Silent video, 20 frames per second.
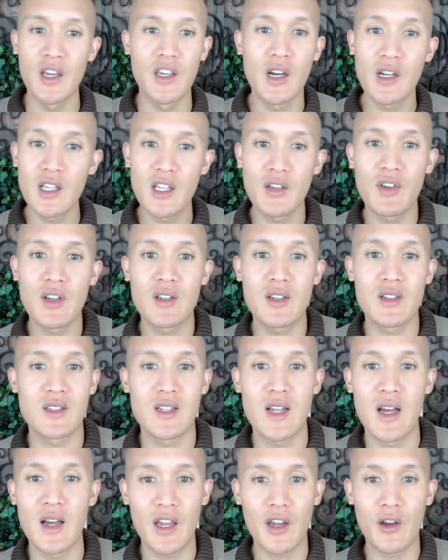Young Living does
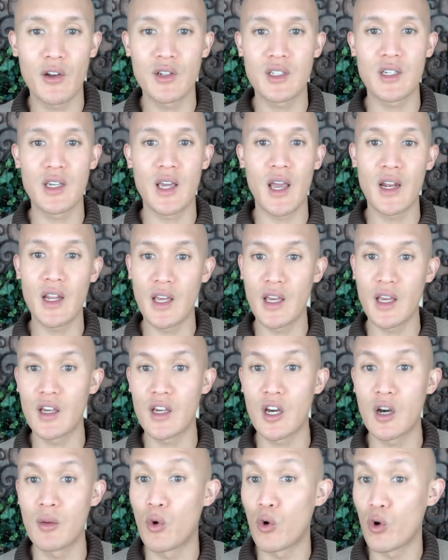not guarantee any
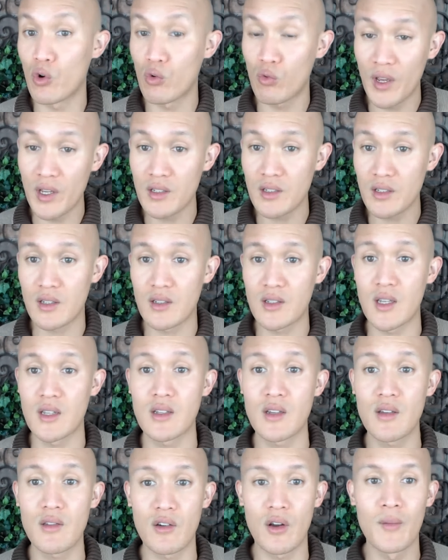income or rank
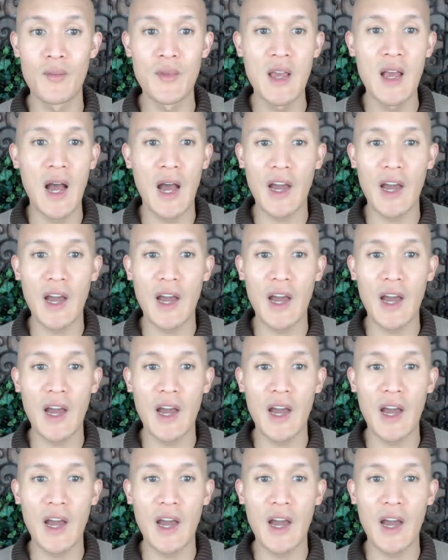success either.